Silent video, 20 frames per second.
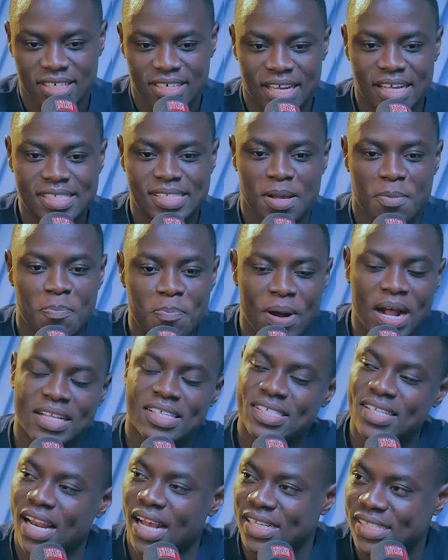There's a
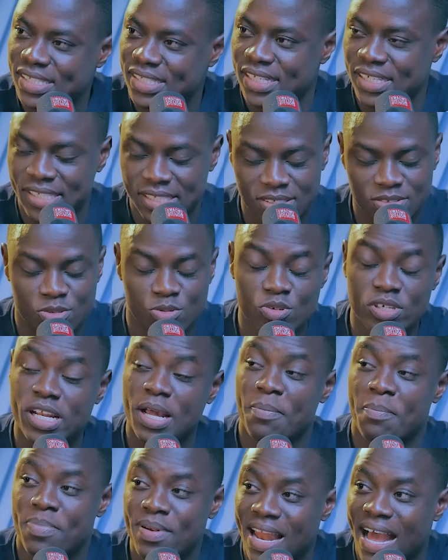part that says, through
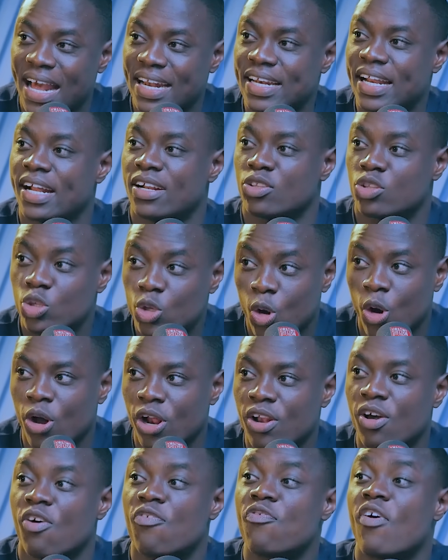the blood and
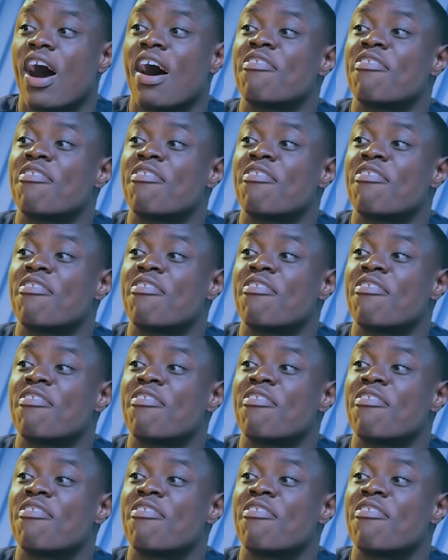toil of